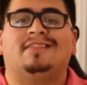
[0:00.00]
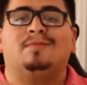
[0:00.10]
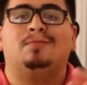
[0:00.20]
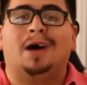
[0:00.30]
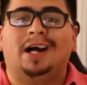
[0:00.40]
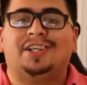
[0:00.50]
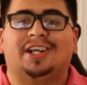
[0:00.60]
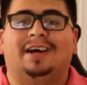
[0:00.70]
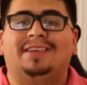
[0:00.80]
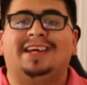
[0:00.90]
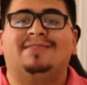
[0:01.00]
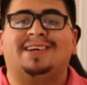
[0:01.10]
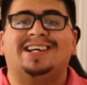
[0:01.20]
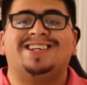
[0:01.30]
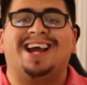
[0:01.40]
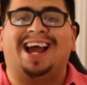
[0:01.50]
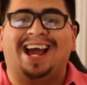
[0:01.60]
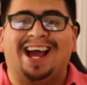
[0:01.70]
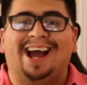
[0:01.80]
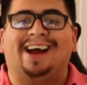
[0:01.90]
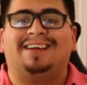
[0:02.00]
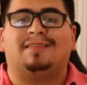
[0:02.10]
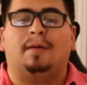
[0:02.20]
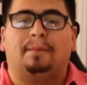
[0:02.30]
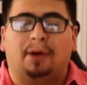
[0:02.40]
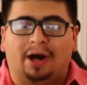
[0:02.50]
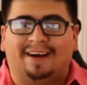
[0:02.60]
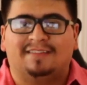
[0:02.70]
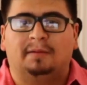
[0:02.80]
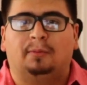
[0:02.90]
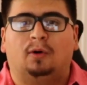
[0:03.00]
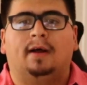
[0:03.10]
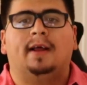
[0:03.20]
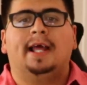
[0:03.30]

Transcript: much of the event as possible.